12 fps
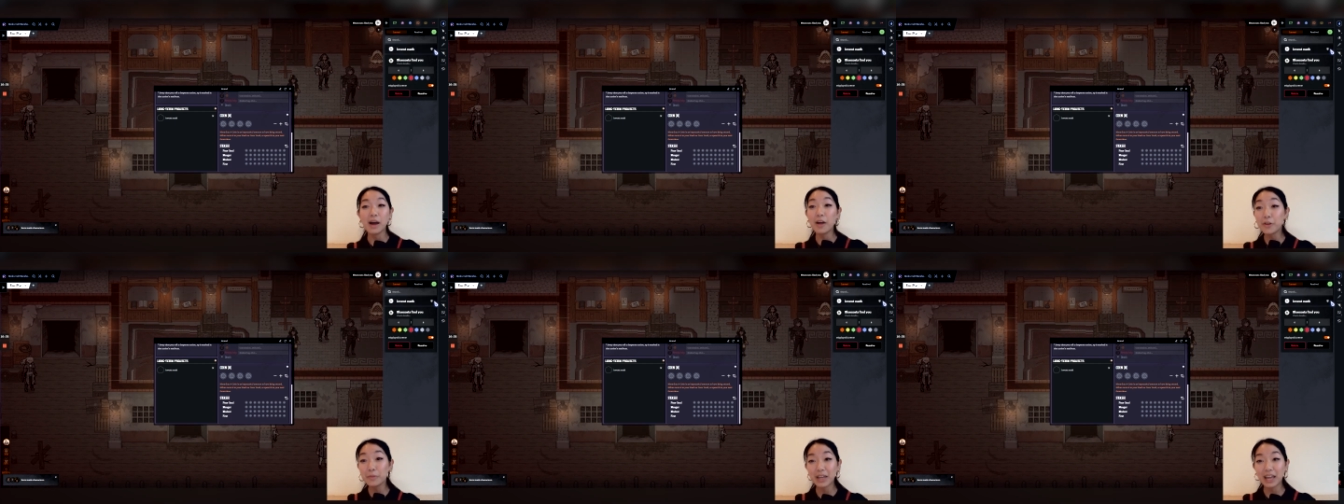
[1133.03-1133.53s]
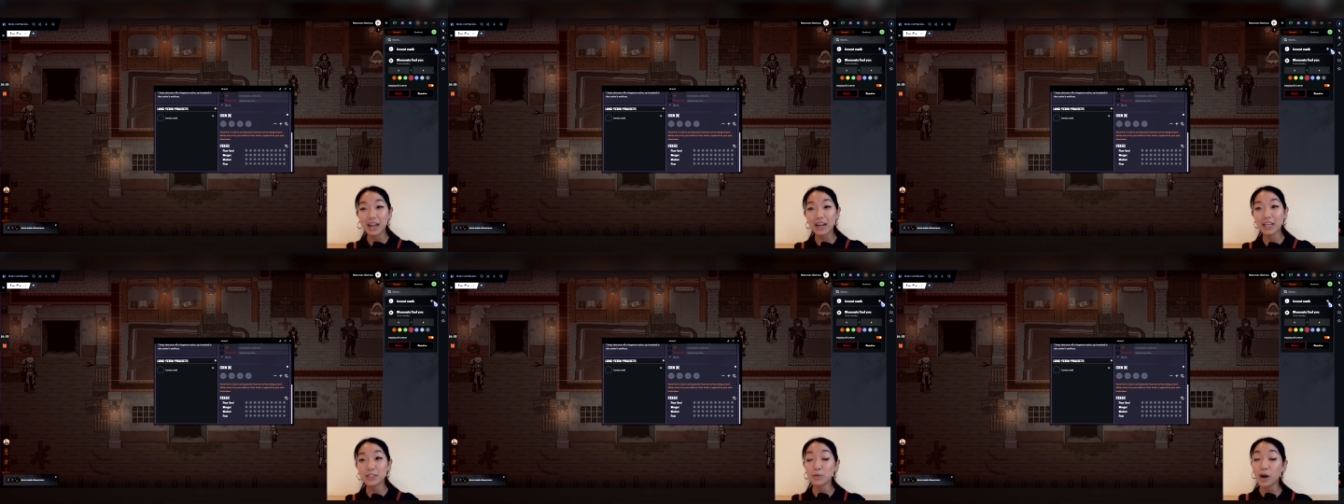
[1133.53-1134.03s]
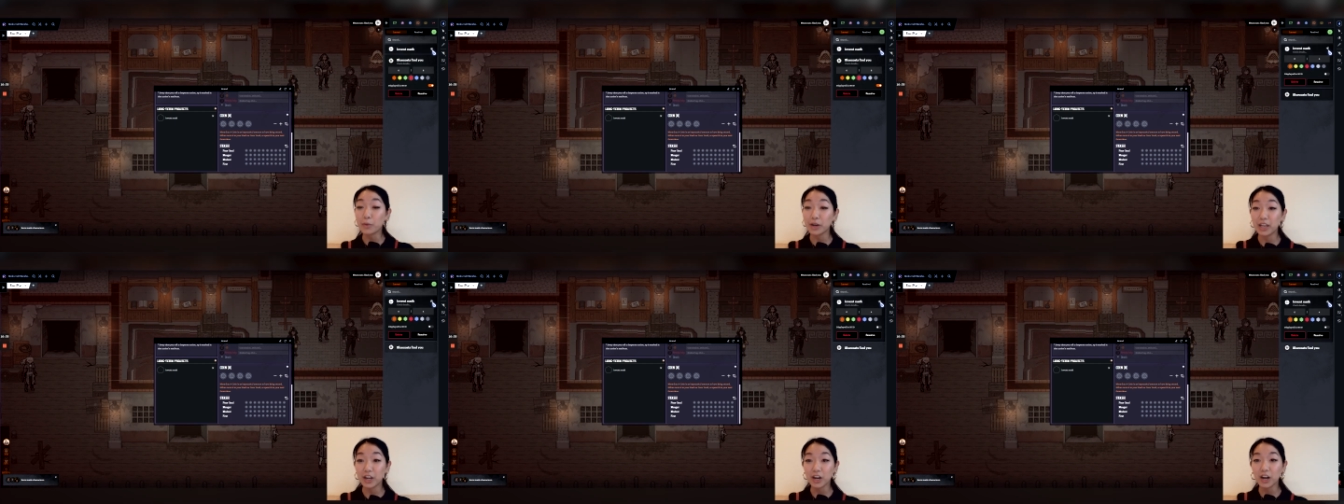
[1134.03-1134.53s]
Other mechanics while we're
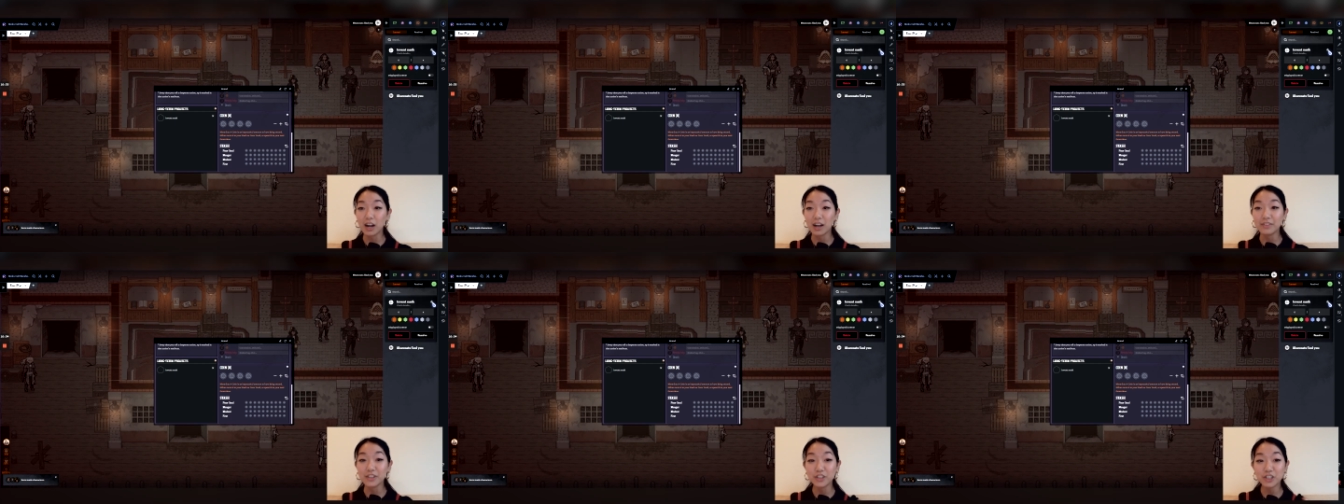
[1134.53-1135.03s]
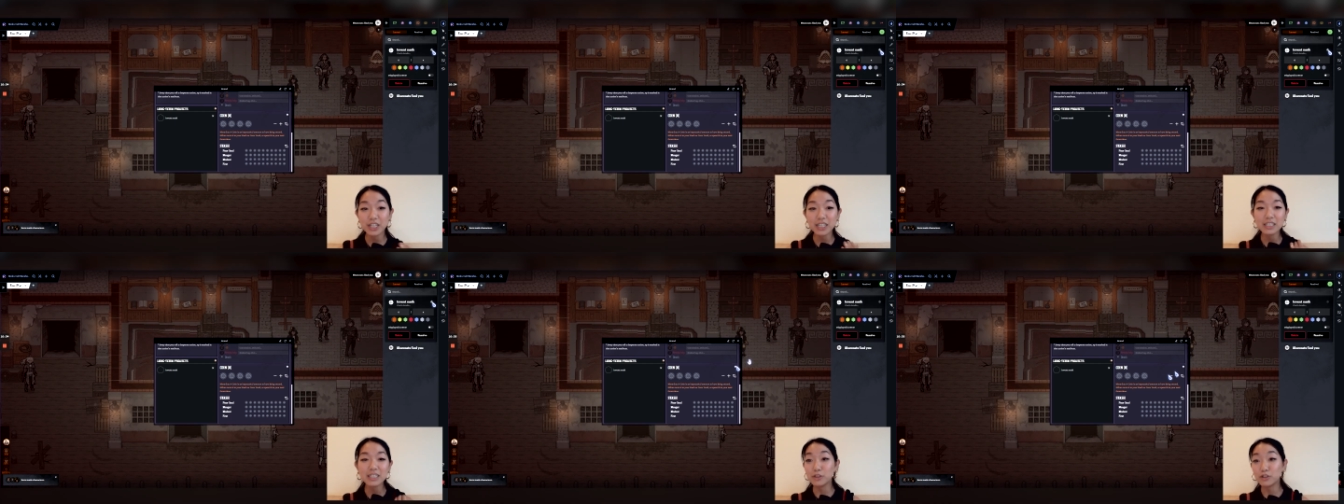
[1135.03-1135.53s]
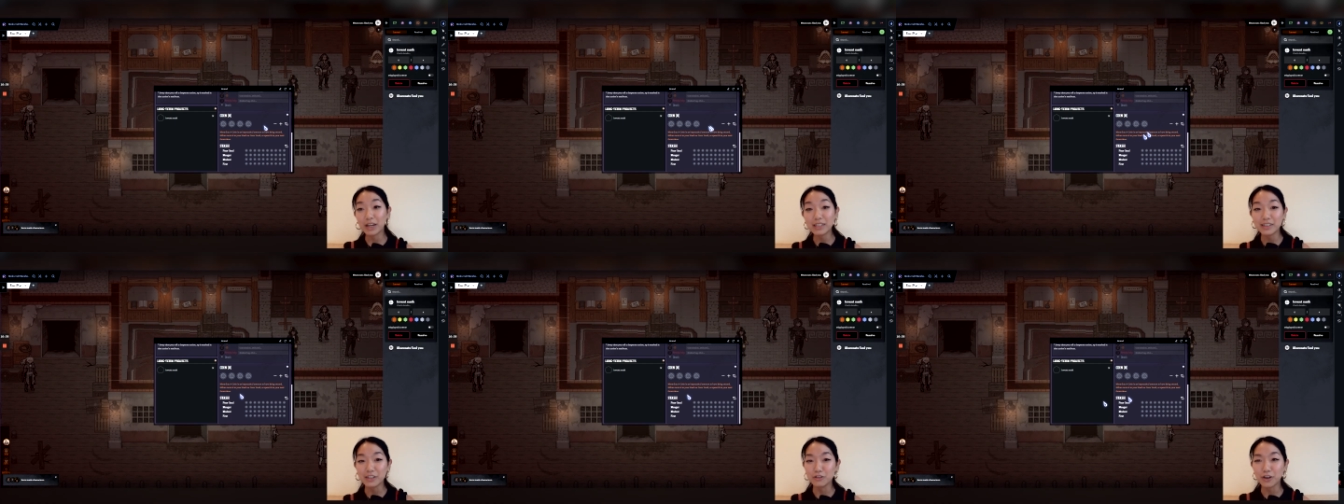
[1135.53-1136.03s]
here on the sheet,
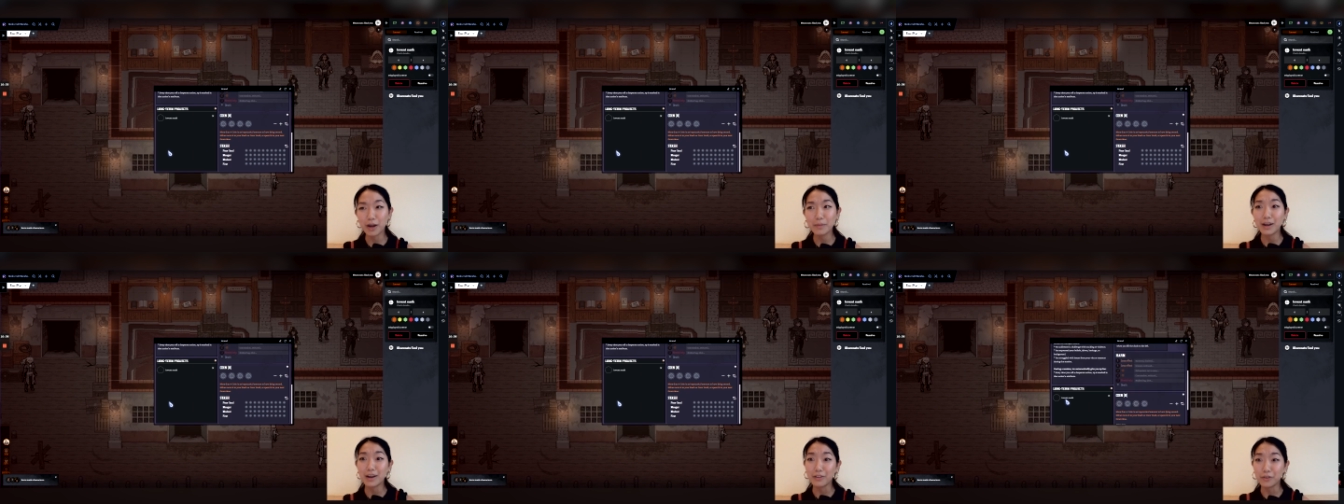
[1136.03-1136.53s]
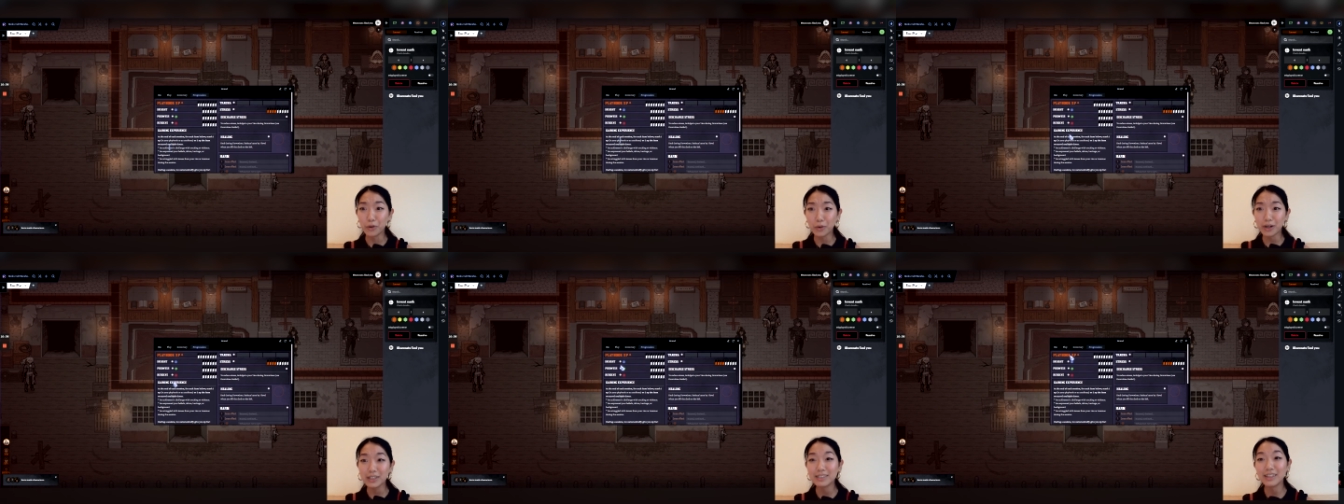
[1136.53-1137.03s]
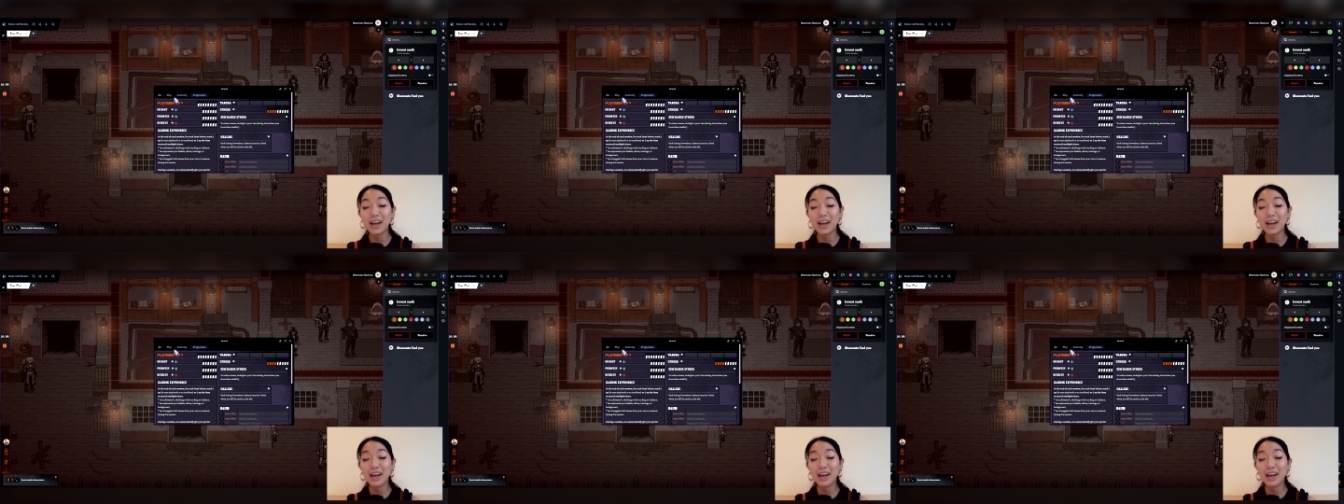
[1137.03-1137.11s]
stress and trauma, of course.